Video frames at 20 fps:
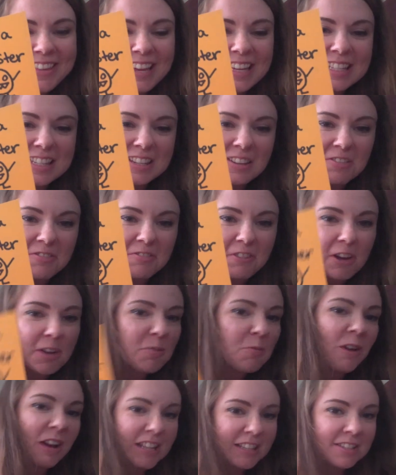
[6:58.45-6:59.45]
That's a
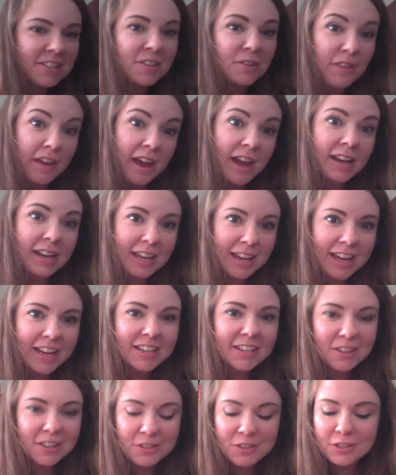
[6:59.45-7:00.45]
fun one. So that,
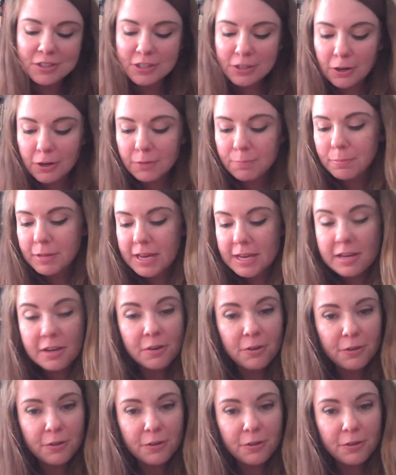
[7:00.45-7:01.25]
again, you just start being